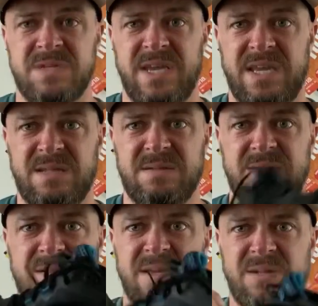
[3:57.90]
It
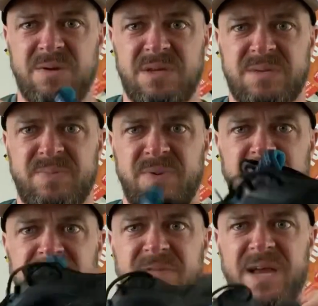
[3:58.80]
looks pretty
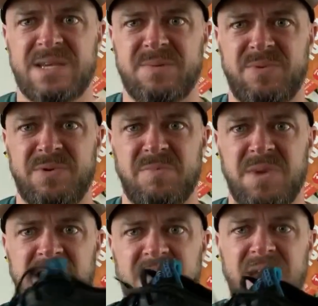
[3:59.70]
flexible to
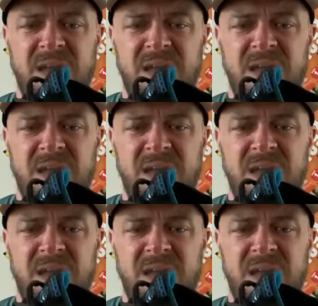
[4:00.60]
me